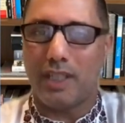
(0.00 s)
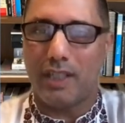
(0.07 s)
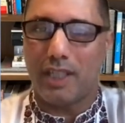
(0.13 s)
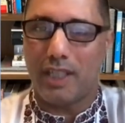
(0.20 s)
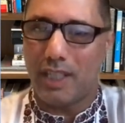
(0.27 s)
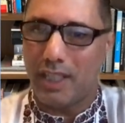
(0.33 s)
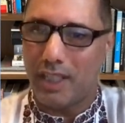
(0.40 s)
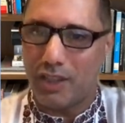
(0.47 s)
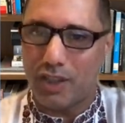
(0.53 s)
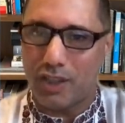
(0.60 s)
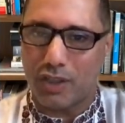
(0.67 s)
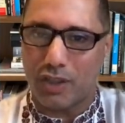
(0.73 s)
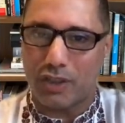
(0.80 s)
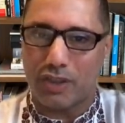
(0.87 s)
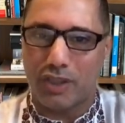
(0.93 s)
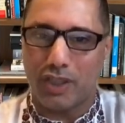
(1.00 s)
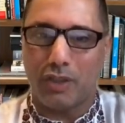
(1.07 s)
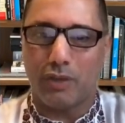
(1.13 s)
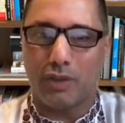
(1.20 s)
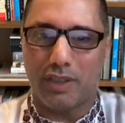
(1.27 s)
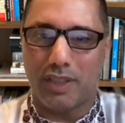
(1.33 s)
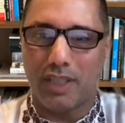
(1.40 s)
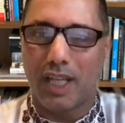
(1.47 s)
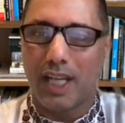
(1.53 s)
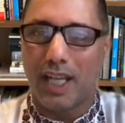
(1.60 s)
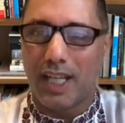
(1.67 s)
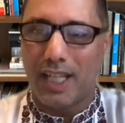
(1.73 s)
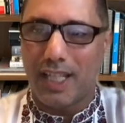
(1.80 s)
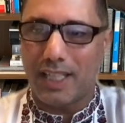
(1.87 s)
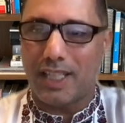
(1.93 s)
he just continued
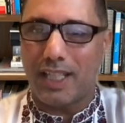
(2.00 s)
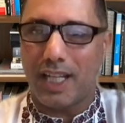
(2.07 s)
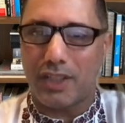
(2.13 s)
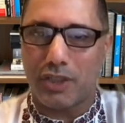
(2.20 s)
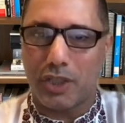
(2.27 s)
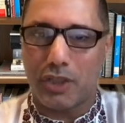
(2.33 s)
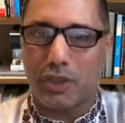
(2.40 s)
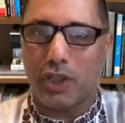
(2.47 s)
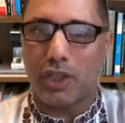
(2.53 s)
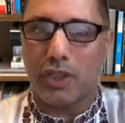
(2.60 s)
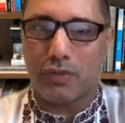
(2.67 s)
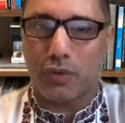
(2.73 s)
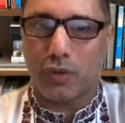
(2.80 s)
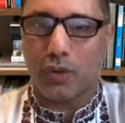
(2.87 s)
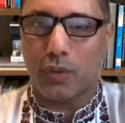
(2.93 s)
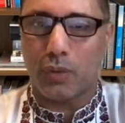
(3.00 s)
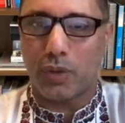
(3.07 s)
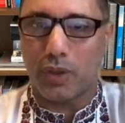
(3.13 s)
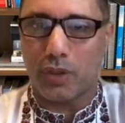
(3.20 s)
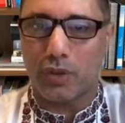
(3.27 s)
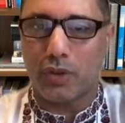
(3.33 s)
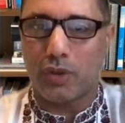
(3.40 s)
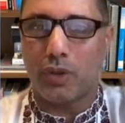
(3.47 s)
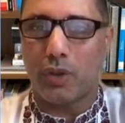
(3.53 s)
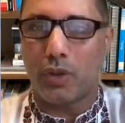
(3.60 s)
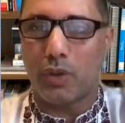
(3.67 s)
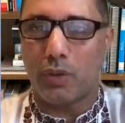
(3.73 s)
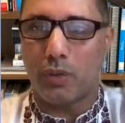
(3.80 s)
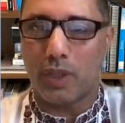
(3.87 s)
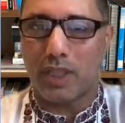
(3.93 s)
his lecture just for the world to know
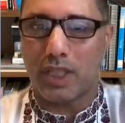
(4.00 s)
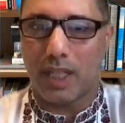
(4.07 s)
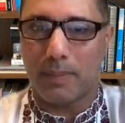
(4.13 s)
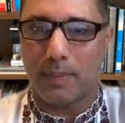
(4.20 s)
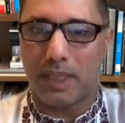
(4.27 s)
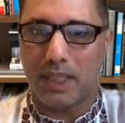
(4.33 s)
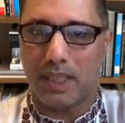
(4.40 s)
what's happening in